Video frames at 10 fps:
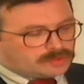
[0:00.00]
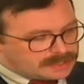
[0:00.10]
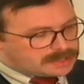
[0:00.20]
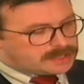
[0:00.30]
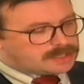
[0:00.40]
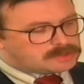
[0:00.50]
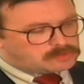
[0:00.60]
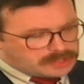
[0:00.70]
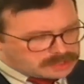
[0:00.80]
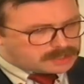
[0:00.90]
reading
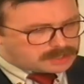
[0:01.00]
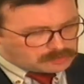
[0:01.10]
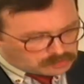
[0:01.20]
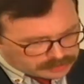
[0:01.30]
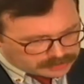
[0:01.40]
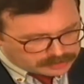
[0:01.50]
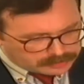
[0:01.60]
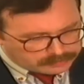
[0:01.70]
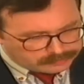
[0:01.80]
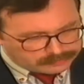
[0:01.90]
and reading and
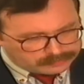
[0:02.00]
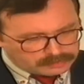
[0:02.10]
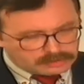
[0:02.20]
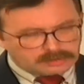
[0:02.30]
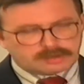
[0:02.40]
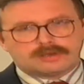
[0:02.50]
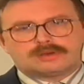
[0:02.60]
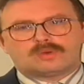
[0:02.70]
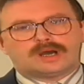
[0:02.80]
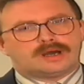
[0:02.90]
reading,
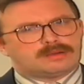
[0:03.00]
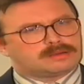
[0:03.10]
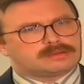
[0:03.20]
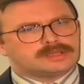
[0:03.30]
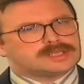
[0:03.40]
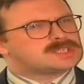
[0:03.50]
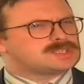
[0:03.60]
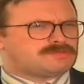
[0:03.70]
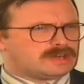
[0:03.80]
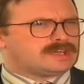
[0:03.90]
wow, this
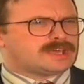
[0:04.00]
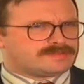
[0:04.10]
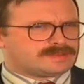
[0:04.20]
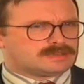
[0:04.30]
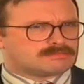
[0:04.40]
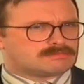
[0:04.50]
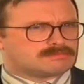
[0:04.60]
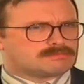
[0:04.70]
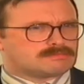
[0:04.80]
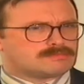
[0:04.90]
is very heavy.
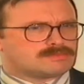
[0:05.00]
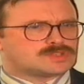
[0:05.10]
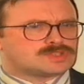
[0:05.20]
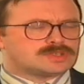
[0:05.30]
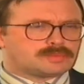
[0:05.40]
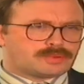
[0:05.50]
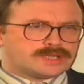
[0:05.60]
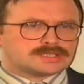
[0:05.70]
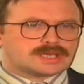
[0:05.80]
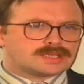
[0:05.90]
So the
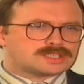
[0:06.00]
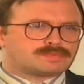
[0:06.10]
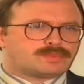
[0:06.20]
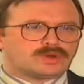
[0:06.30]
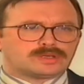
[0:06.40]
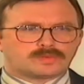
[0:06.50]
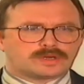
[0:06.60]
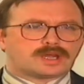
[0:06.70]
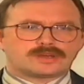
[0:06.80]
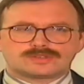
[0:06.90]
printed and the spoken
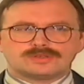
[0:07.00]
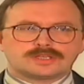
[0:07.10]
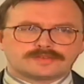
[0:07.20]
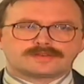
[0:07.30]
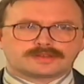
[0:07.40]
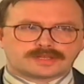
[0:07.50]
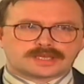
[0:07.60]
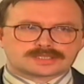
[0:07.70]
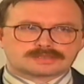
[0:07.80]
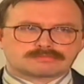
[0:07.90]
word are two different
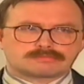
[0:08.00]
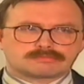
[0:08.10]
things.